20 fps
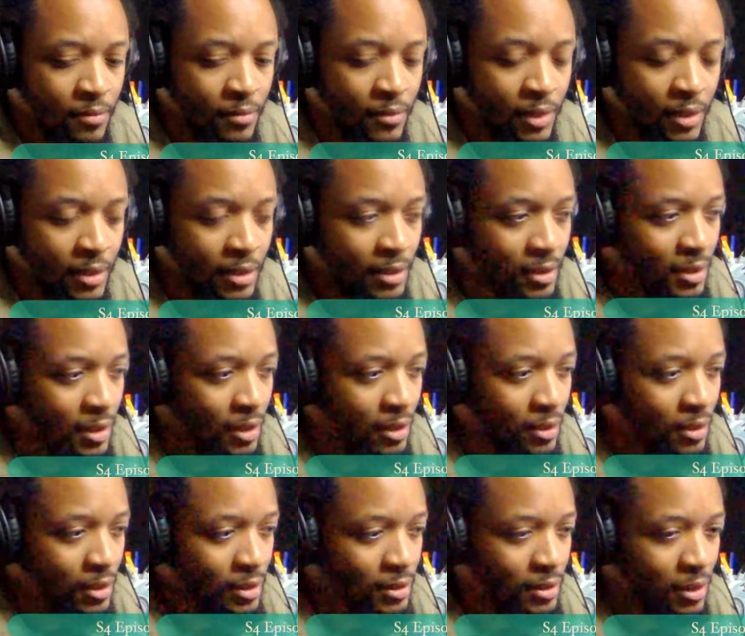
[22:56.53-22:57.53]
And then taking
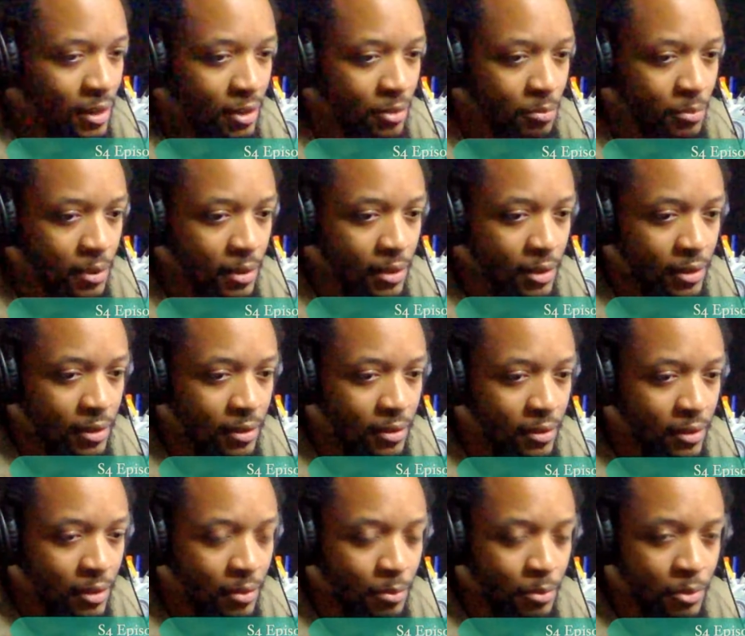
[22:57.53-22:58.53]
that same money
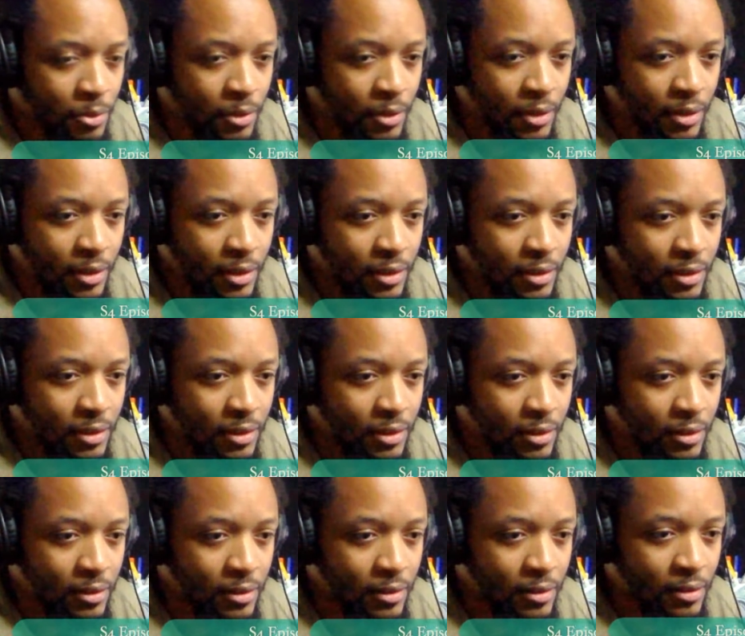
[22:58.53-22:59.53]
and pouring it into
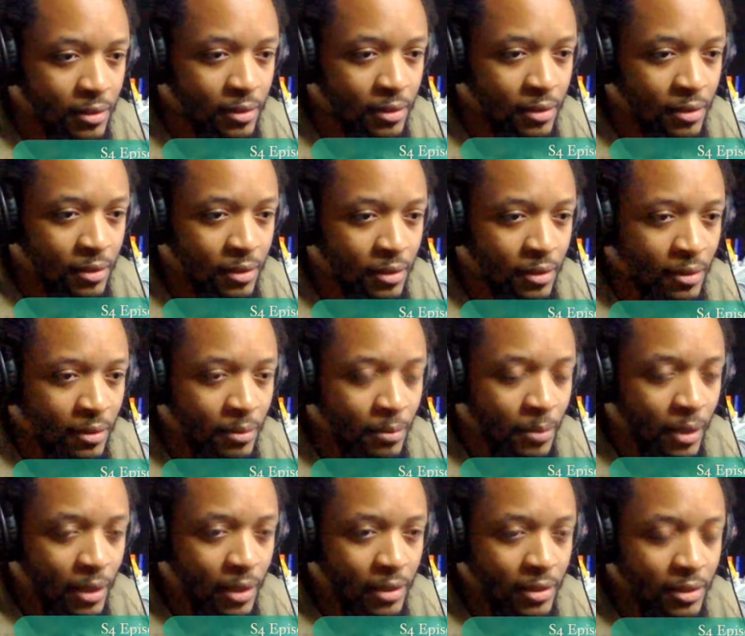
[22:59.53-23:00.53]

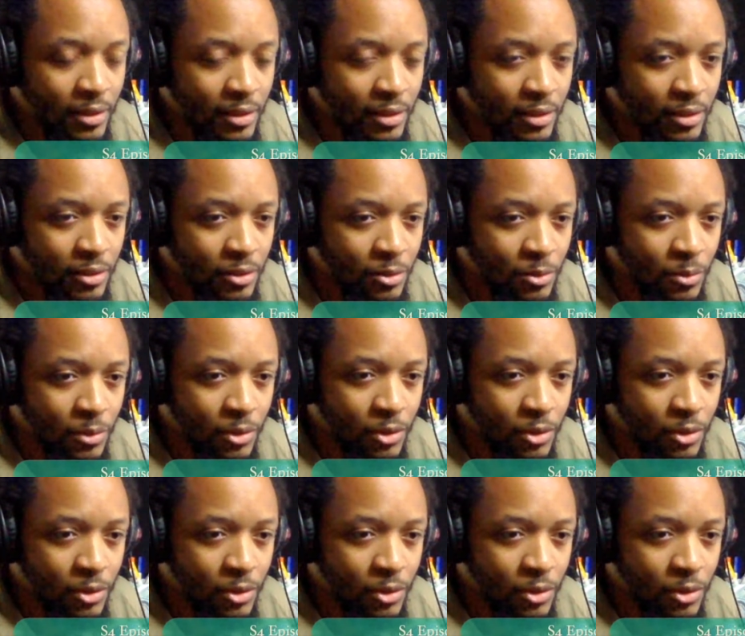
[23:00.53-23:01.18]
politicians who are